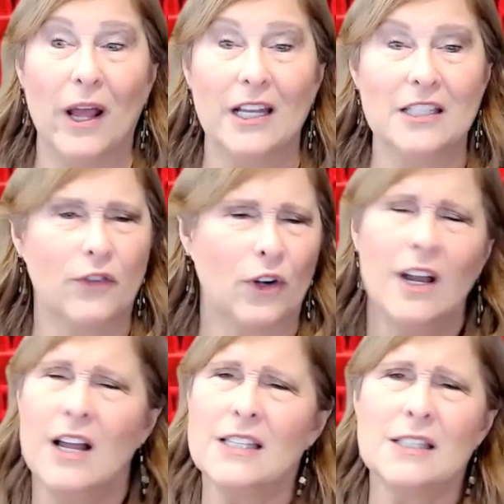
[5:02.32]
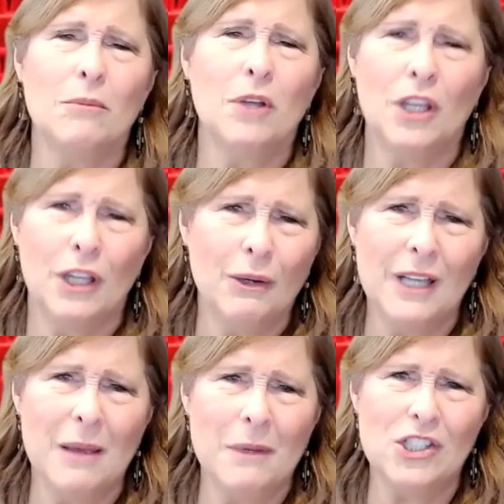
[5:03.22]
credits for some
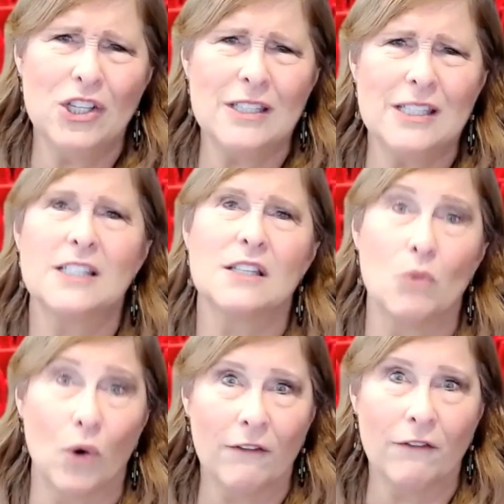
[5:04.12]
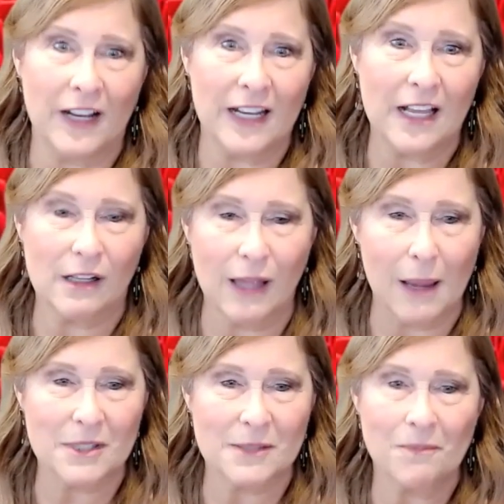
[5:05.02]
cute images and some more funny
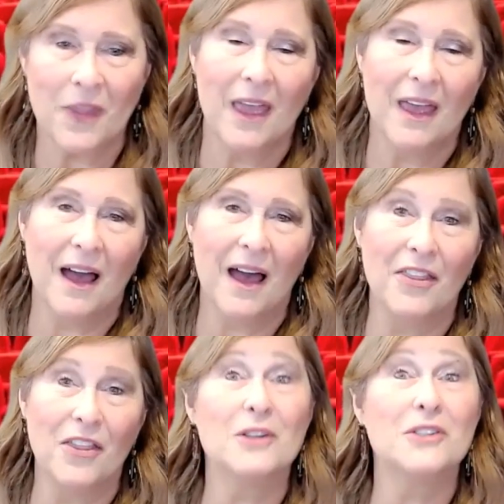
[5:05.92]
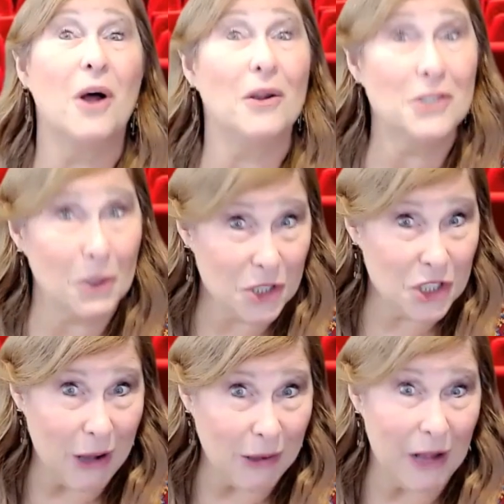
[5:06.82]
clips. There's also a
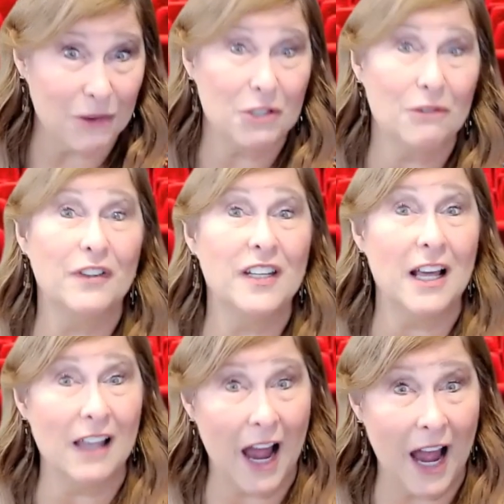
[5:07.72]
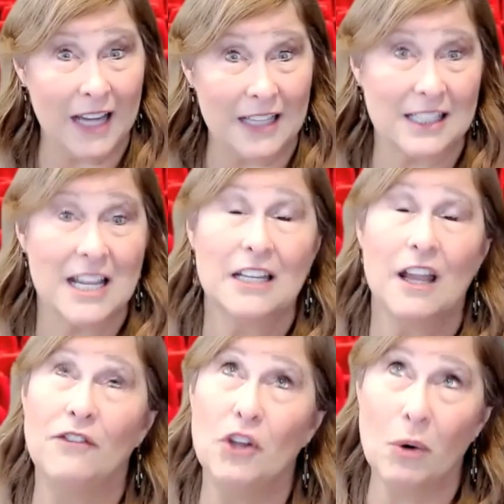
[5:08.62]
shout out to Vanilla Ice.
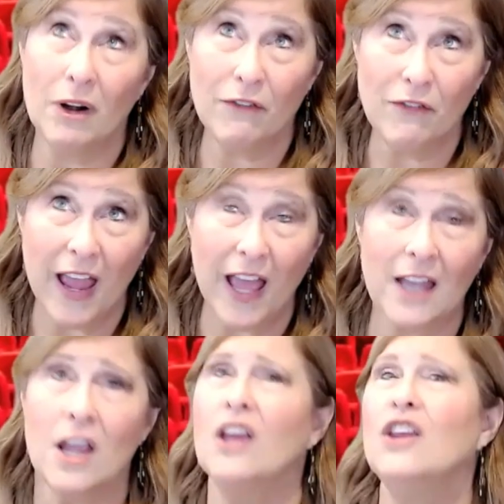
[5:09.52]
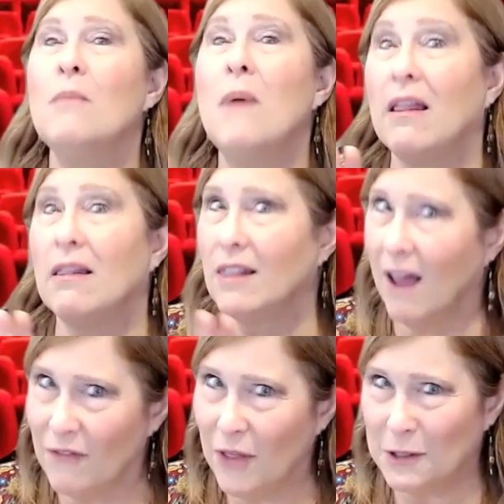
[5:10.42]
Now, if you were a fan, you might
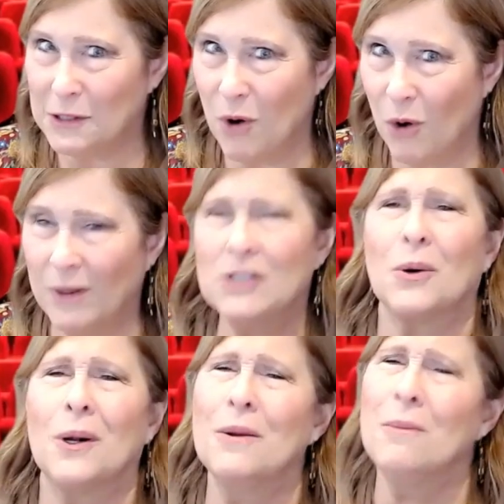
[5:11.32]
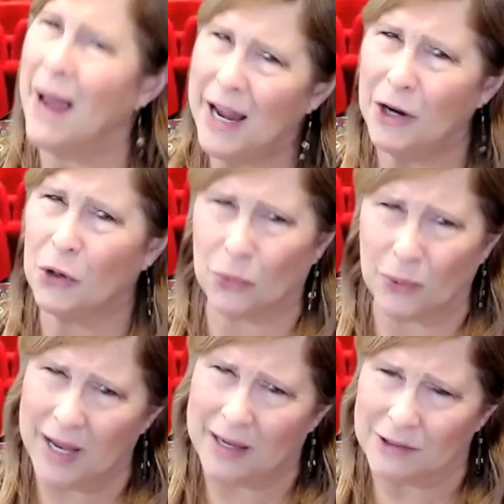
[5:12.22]
love those moments or you might
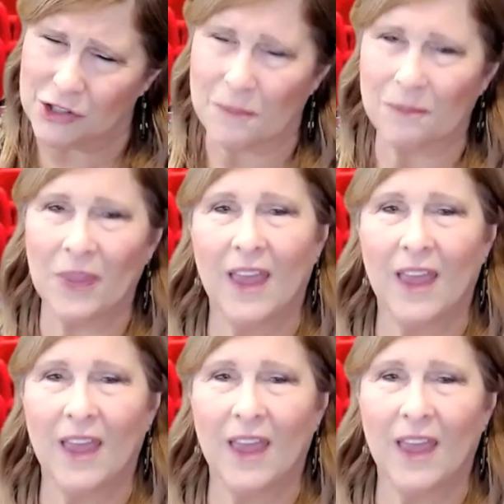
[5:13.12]
cringe.